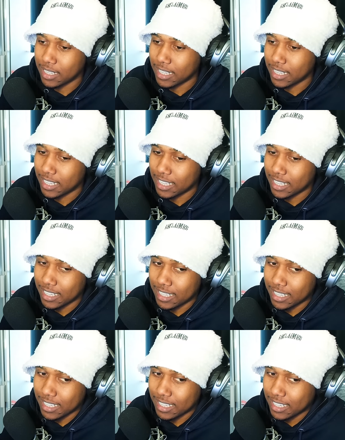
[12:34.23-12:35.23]

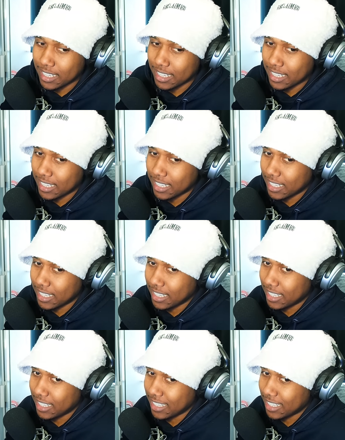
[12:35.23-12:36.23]

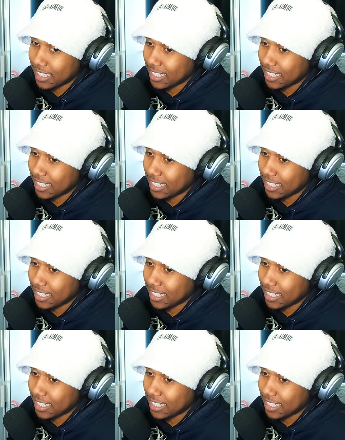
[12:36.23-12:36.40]
[no speech]